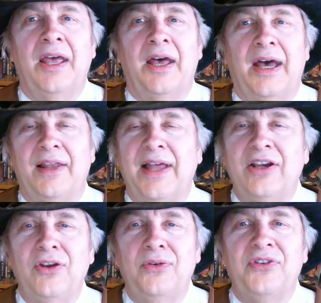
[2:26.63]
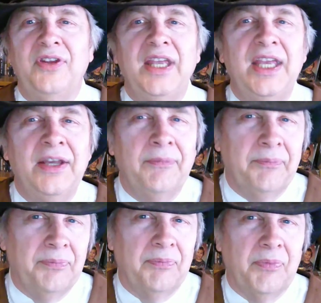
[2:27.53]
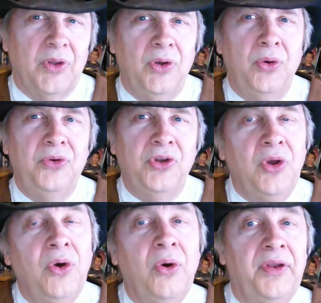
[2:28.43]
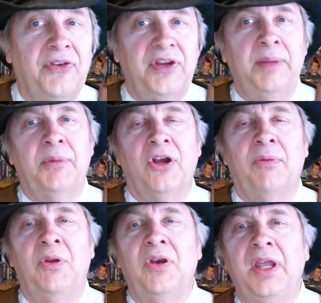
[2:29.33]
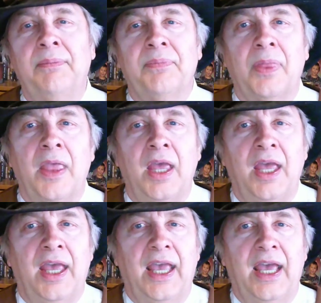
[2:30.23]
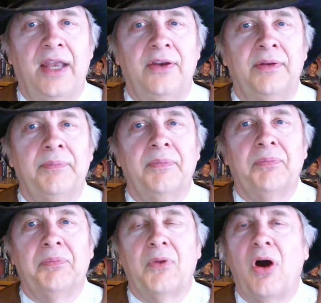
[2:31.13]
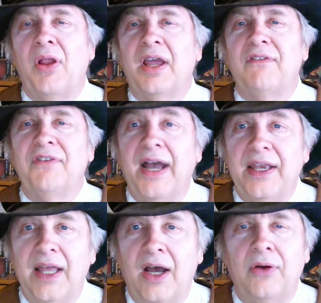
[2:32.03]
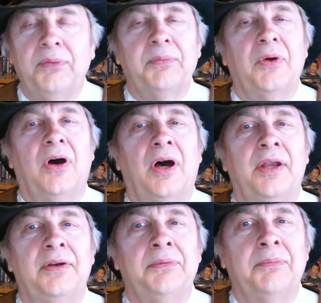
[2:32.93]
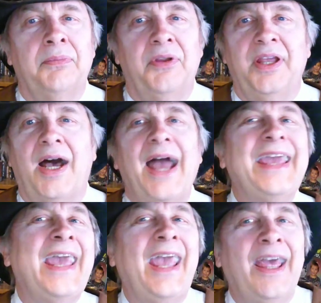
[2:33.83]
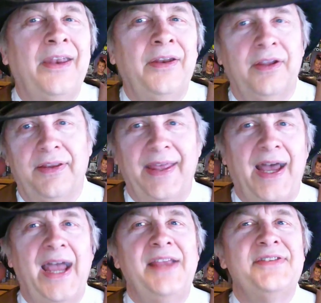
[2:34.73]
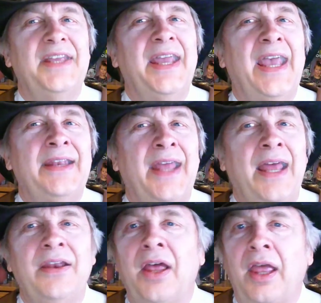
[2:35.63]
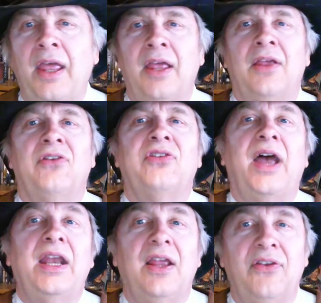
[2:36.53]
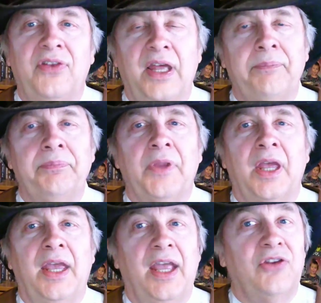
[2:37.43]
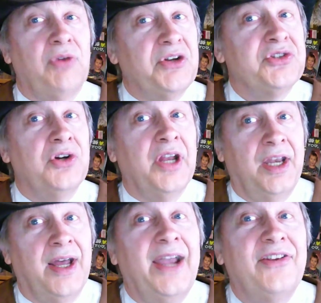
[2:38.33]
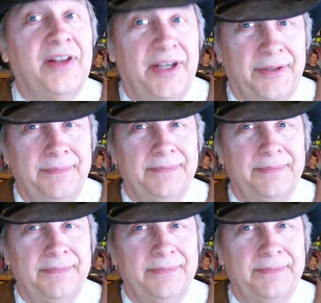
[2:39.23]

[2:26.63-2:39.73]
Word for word: I like to see who's who in the steampunk community. And all I could find out on the ICANN, the I C A N N site, is that it's registered in Iceland.